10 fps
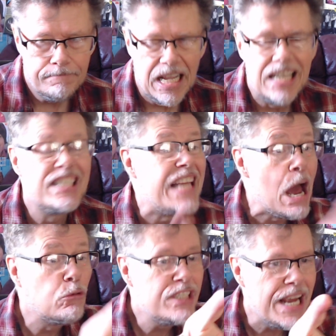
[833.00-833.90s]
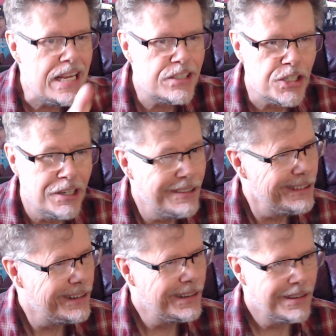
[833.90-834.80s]
Sound Chaser,
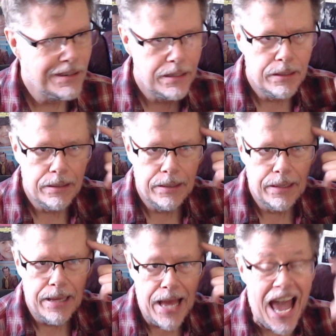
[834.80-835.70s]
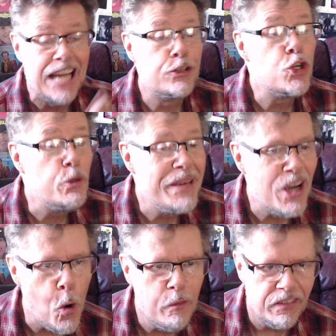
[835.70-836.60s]
and To Be
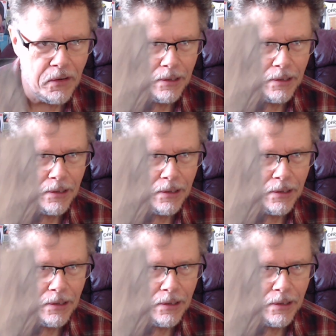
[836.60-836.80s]
Over.